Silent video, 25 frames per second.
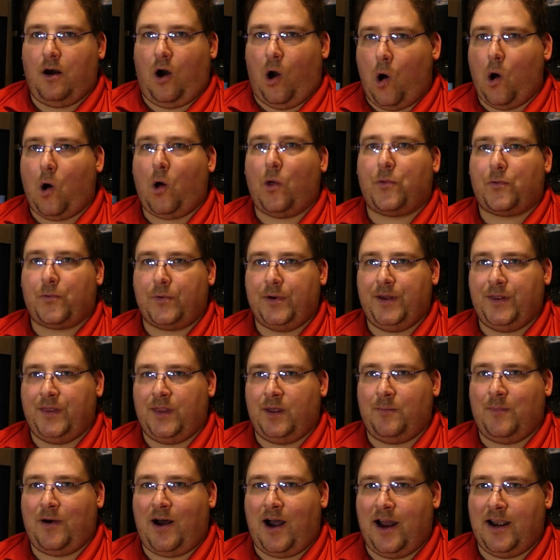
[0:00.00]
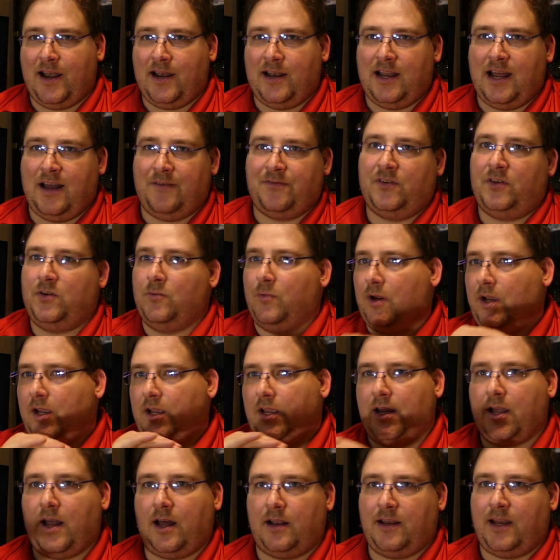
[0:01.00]
All three of them, I didn't have to do a
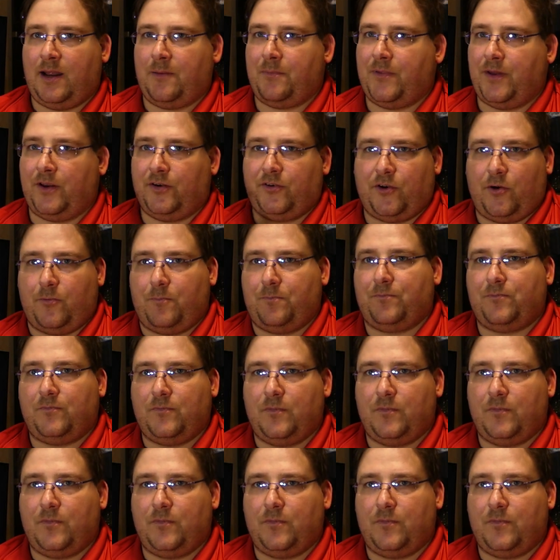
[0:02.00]
goddamn thing to.